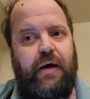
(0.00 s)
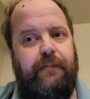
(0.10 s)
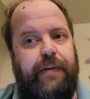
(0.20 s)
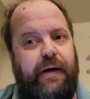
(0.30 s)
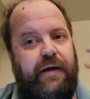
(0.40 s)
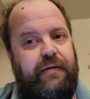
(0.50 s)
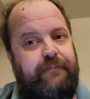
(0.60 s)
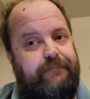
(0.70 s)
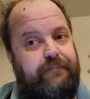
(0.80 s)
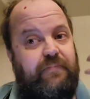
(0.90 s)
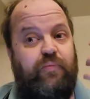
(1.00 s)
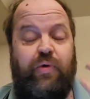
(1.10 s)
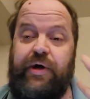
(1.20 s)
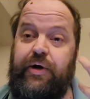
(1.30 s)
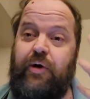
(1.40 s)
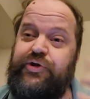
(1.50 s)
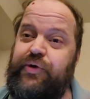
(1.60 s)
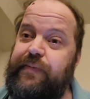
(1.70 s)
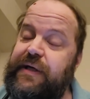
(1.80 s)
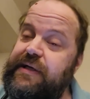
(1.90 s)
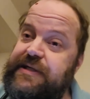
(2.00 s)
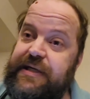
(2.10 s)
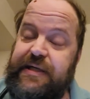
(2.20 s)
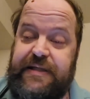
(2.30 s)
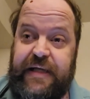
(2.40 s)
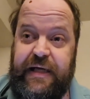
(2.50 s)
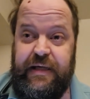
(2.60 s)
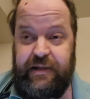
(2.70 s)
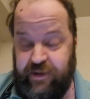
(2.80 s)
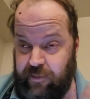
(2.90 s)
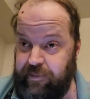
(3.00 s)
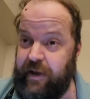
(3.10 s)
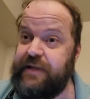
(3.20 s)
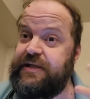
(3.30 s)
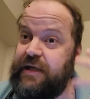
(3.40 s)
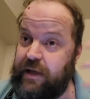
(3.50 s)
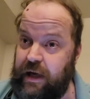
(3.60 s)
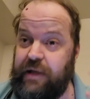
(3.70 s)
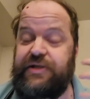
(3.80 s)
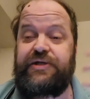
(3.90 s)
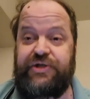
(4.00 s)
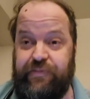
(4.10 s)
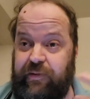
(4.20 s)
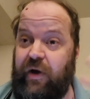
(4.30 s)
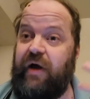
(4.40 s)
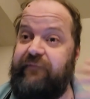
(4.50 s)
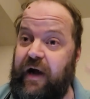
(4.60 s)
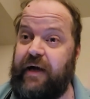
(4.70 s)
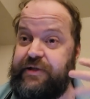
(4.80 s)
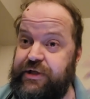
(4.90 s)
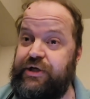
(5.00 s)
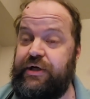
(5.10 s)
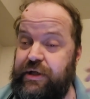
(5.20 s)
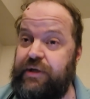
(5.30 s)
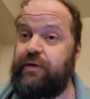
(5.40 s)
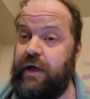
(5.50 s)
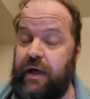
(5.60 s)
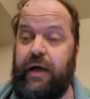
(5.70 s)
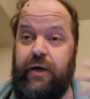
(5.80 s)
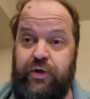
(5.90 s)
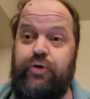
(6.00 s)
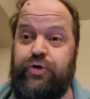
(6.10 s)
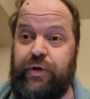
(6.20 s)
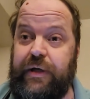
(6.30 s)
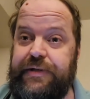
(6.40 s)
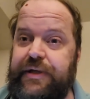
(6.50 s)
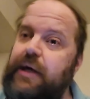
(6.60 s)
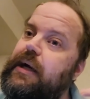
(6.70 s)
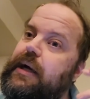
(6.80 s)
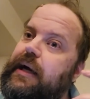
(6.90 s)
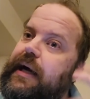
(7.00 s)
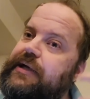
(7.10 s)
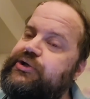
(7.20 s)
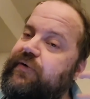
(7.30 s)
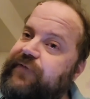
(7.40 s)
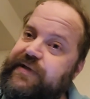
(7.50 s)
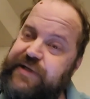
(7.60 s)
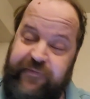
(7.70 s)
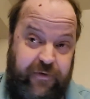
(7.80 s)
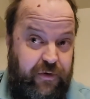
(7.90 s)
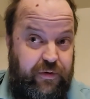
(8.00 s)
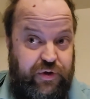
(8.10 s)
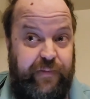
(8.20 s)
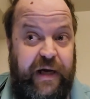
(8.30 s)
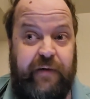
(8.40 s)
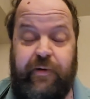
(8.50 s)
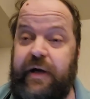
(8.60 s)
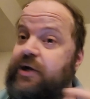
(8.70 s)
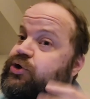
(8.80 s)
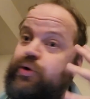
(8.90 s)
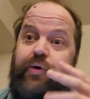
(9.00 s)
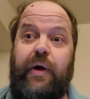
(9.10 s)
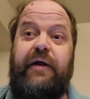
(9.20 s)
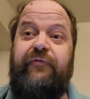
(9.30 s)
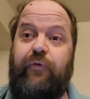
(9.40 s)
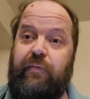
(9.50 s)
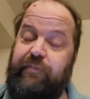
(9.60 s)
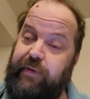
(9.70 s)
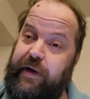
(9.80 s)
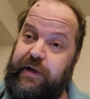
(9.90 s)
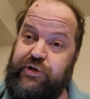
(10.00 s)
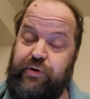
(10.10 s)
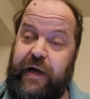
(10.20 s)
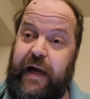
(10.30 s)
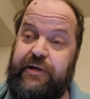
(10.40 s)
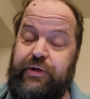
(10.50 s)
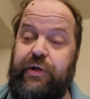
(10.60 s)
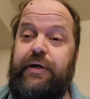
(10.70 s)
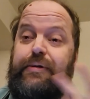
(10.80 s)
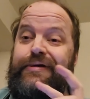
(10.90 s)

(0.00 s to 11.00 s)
but what it also means is their brains need a constant supply of oxygen and nutrients. And so if they suffer traumatic brain injury or any form of brain injury, actually,